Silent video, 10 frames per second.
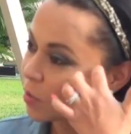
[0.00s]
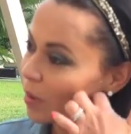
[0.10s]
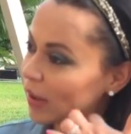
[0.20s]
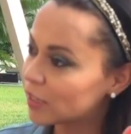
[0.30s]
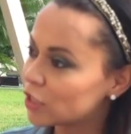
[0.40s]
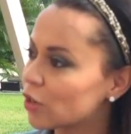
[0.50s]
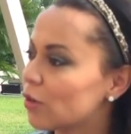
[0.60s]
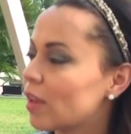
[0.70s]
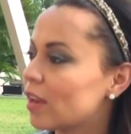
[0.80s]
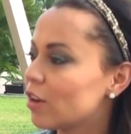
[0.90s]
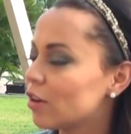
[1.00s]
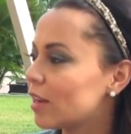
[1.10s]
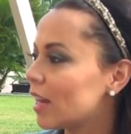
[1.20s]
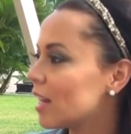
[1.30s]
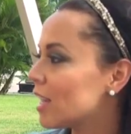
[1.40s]
making sure that you're
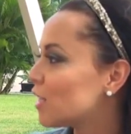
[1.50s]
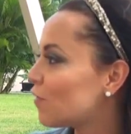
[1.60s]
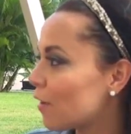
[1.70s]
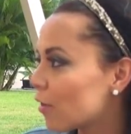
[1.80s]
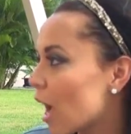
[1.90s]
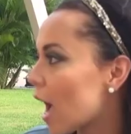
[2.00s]
getting his favorite